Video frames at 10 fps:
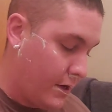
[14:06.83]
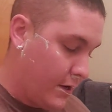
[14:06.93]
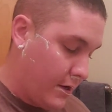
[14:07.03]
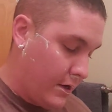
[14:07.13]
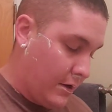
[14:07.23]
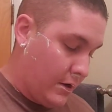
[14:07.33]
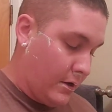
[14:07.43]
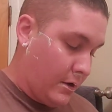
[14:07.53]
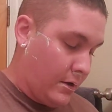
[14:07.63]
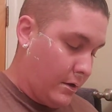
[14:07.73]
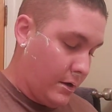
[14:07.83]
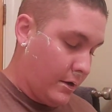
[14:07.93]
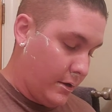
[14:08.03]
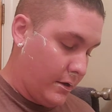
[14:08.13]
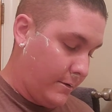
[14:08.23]

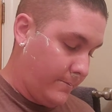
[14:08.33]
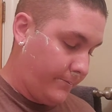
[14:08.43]
(silence)